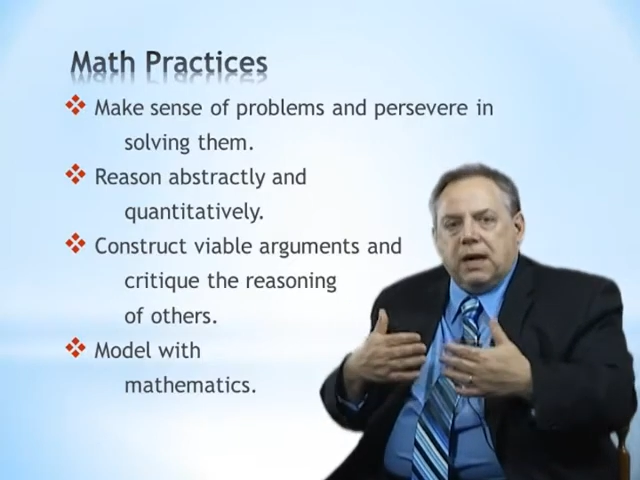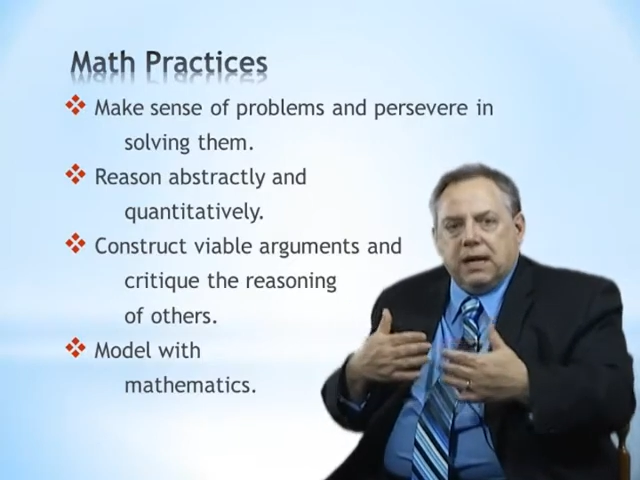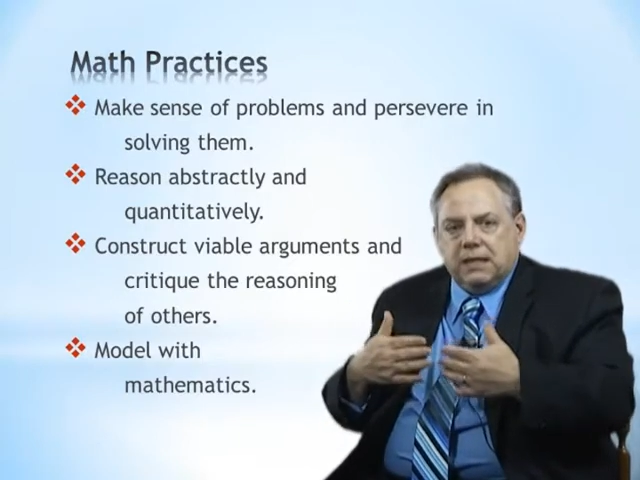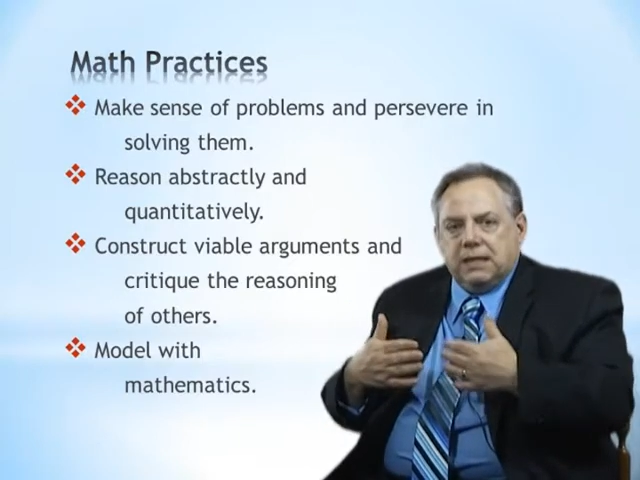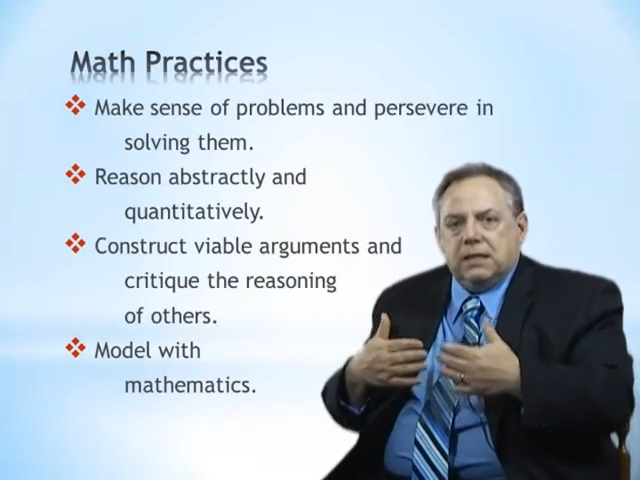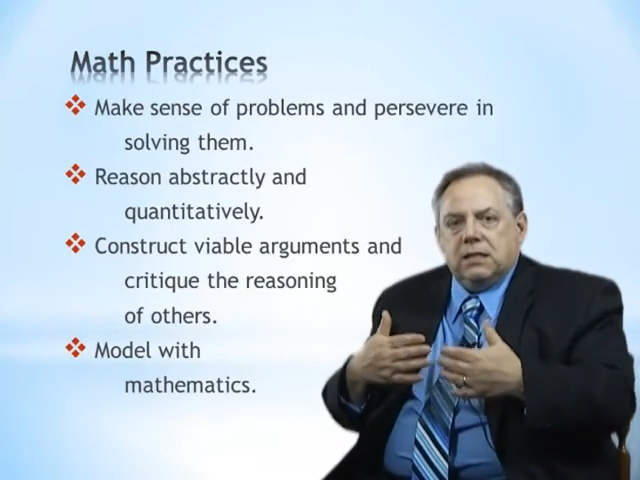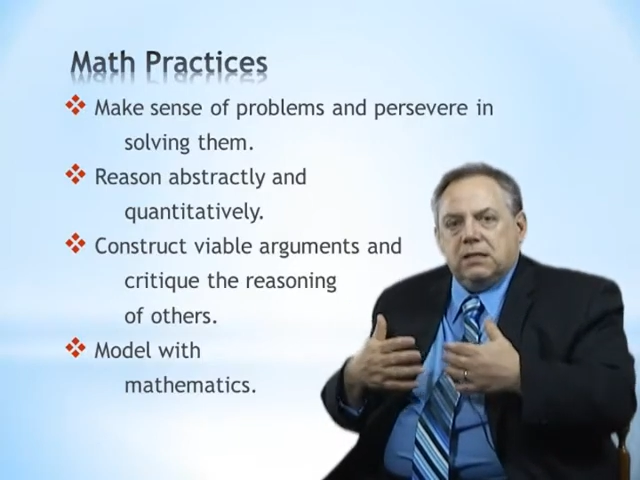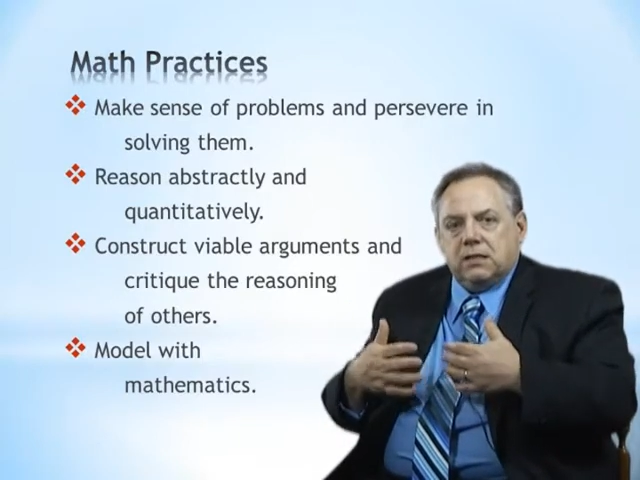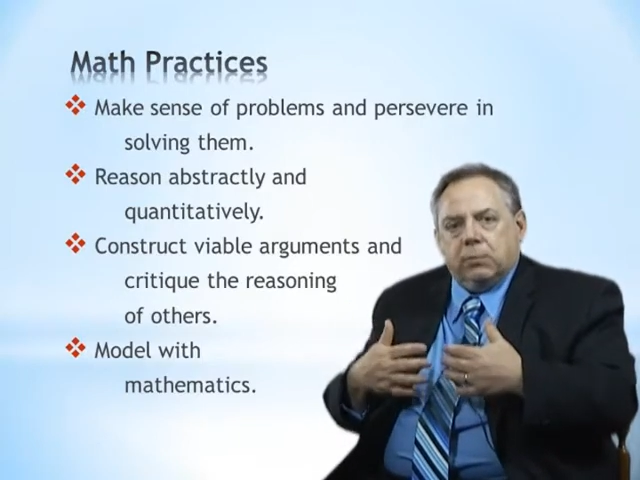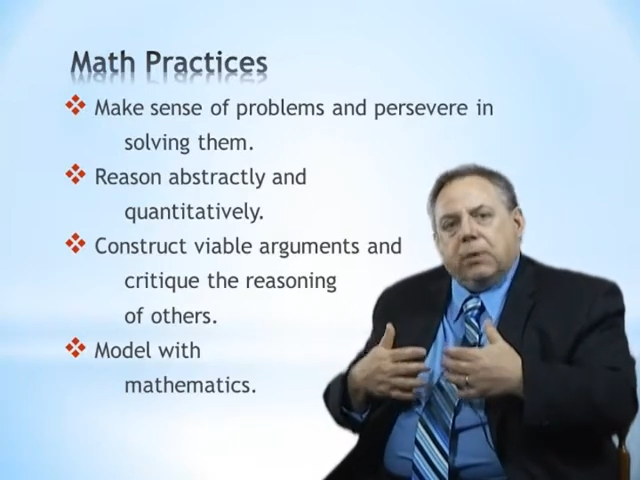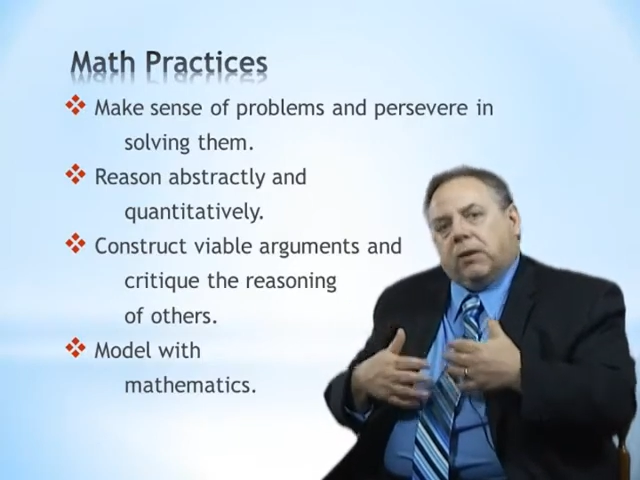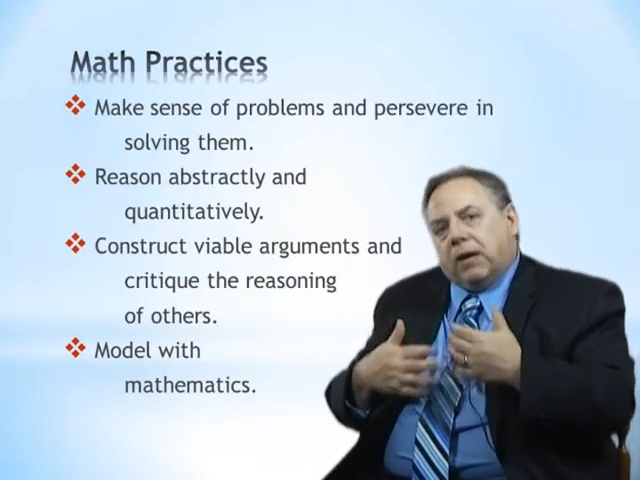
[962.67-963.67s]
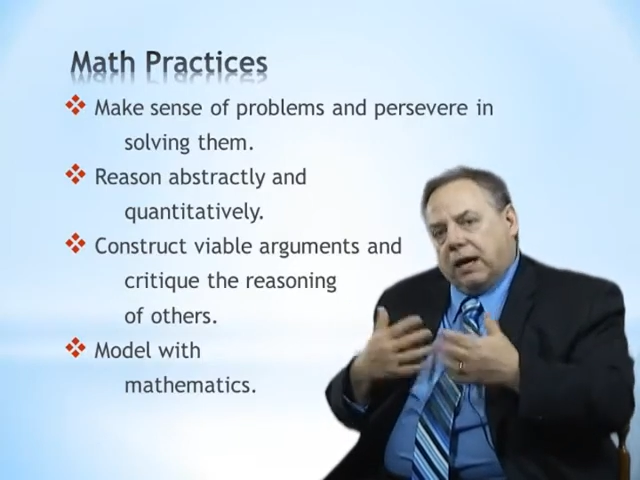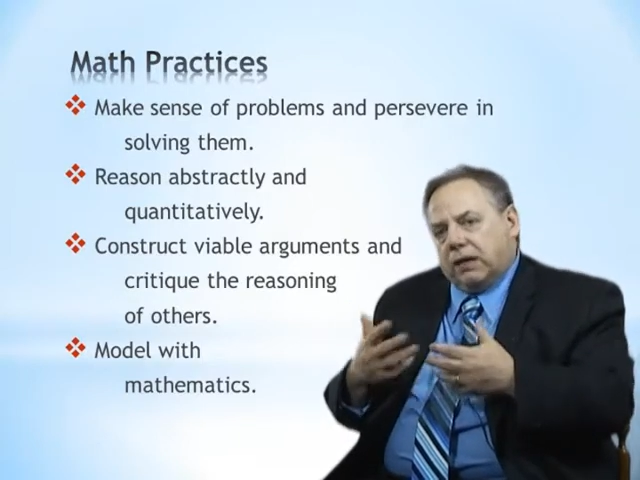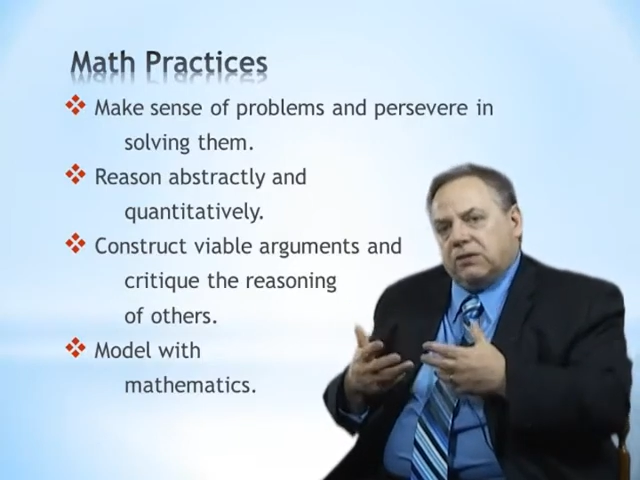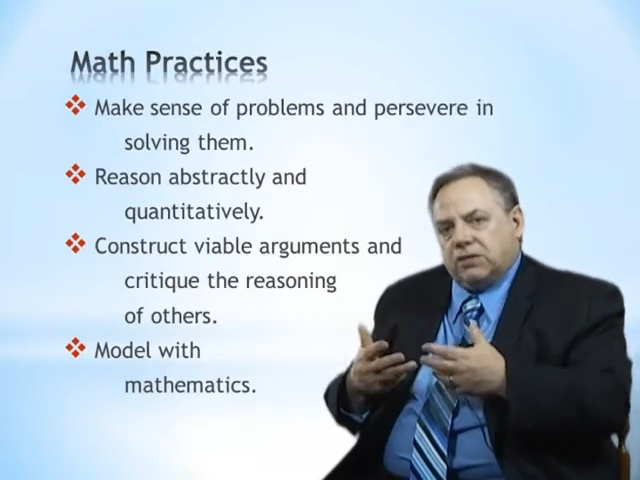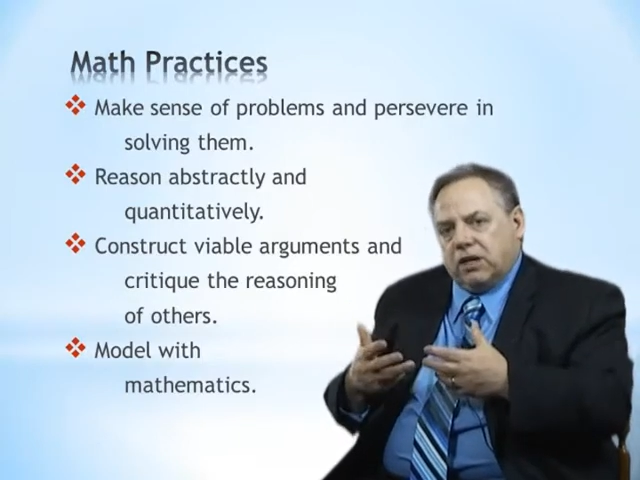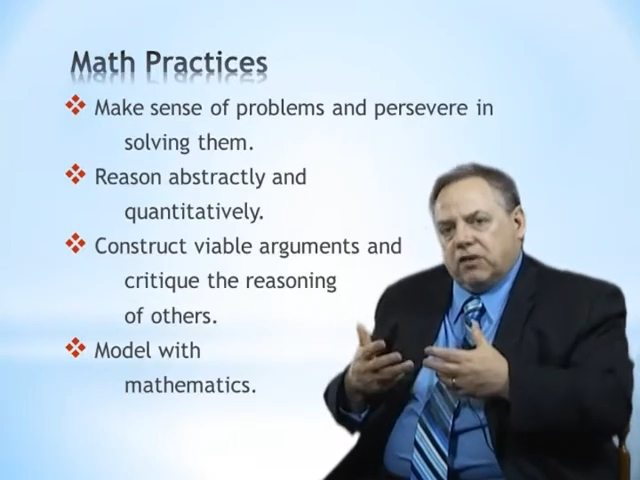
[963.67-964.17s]
ideas about how
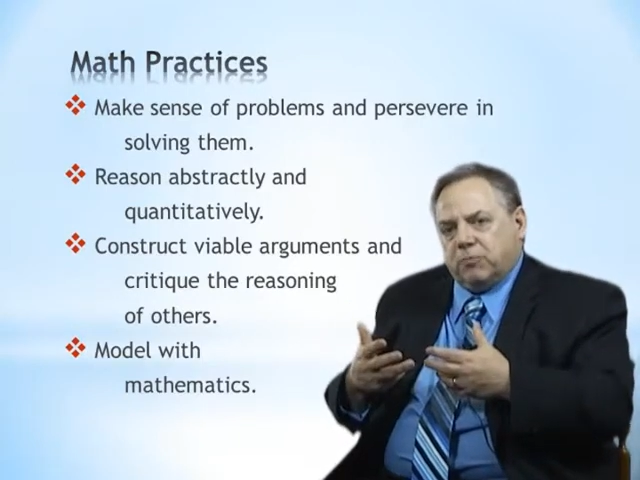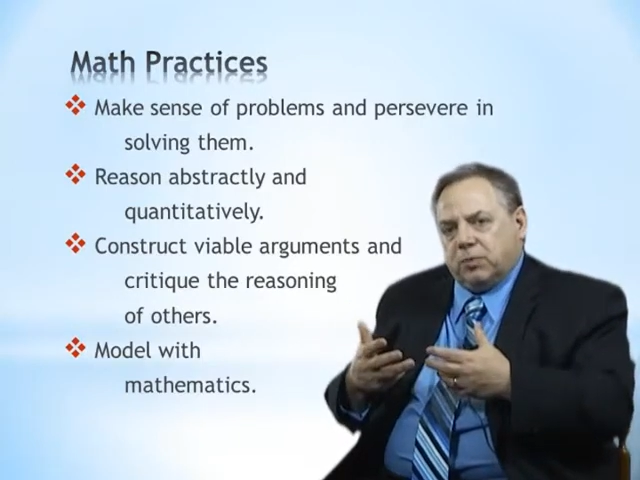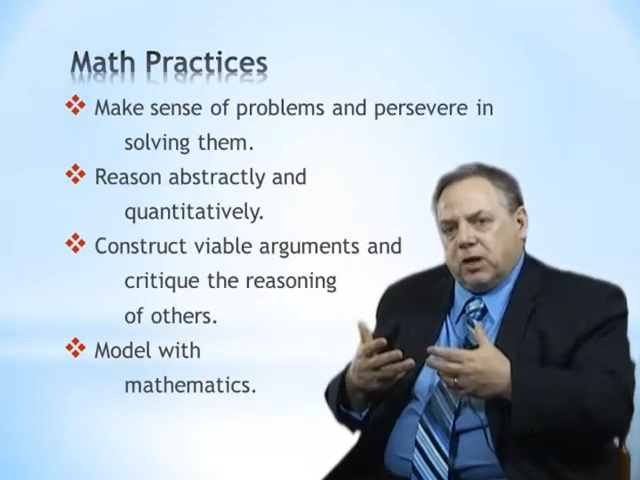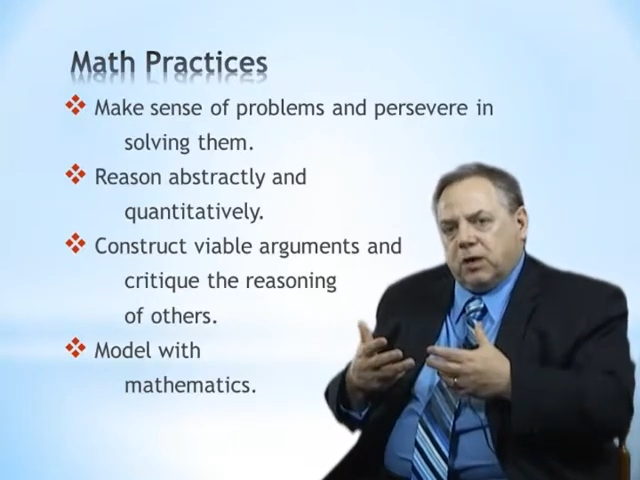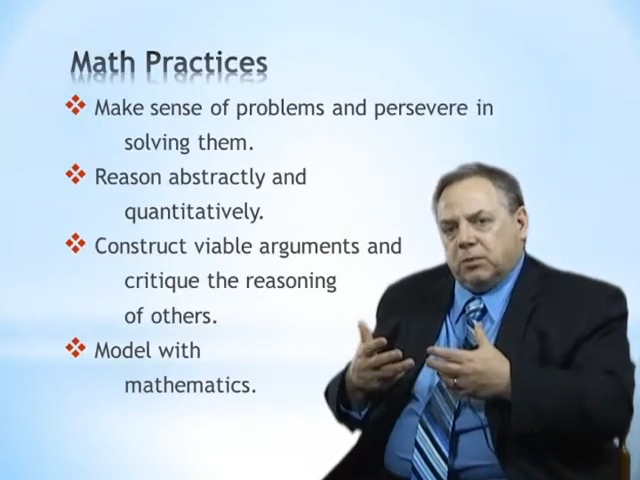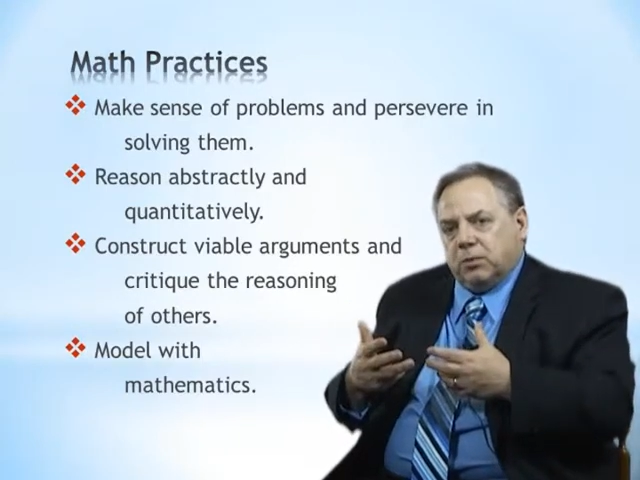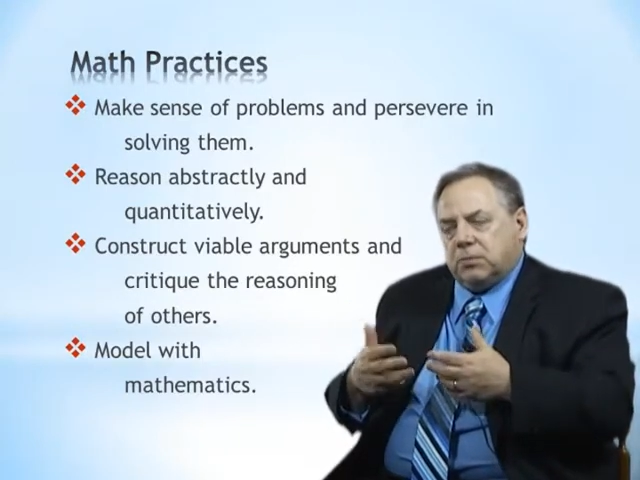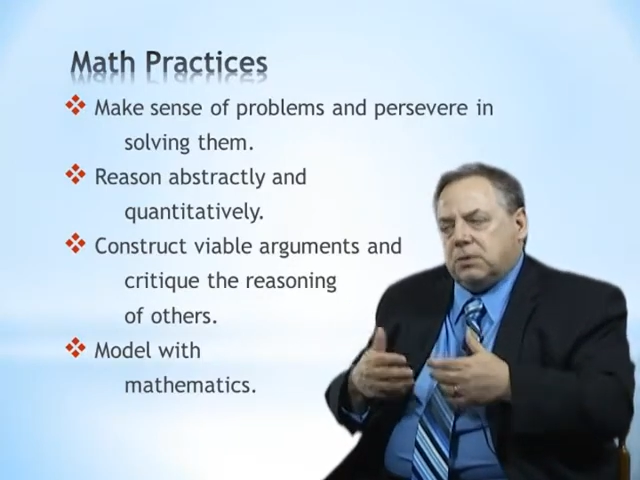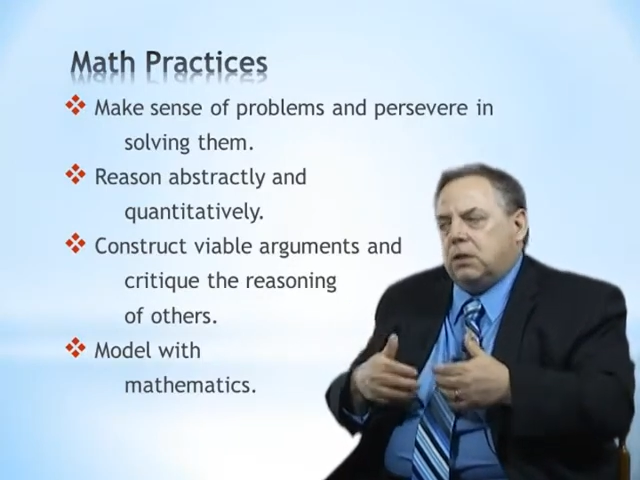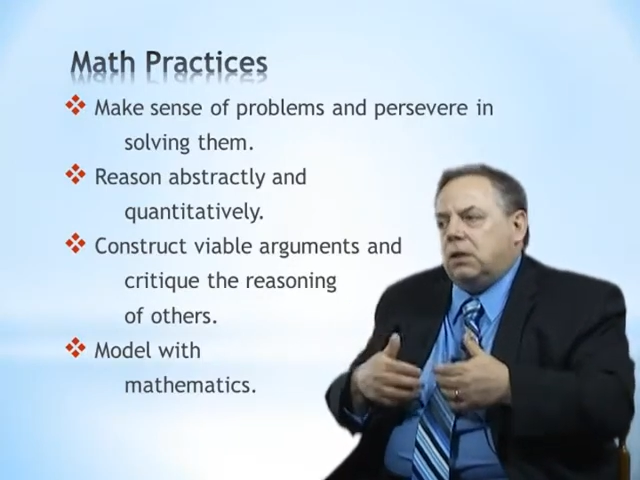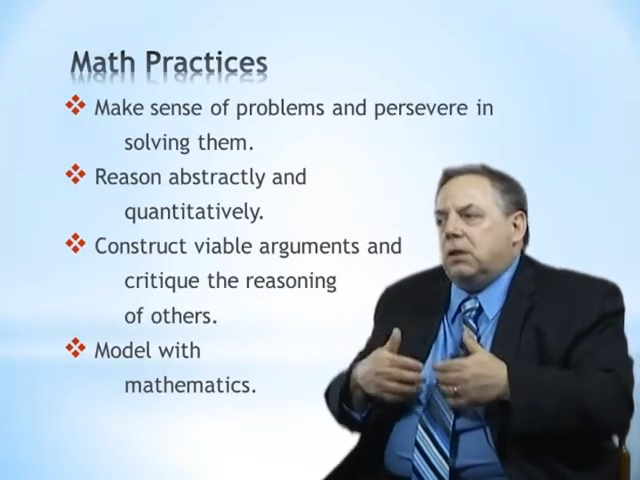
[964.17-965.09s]
to solve problems,